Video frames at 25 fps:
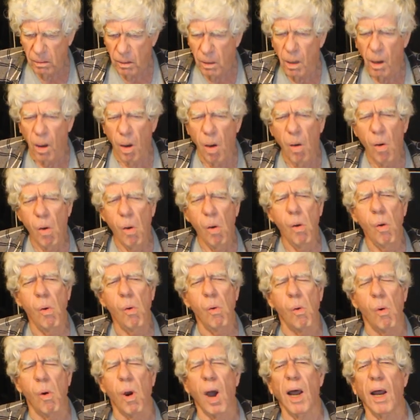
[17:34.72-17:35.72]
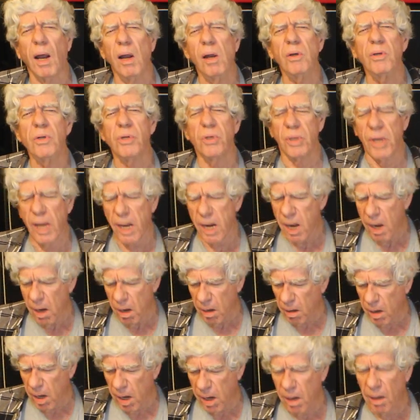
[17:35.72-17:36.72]
Oh, I
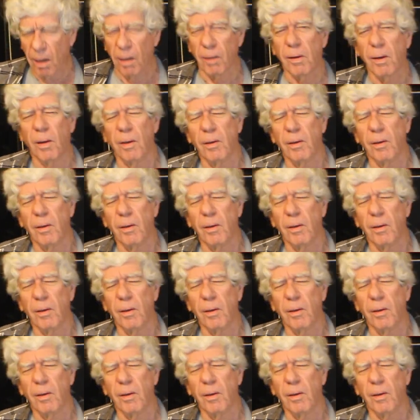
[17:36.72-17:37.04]
understand now.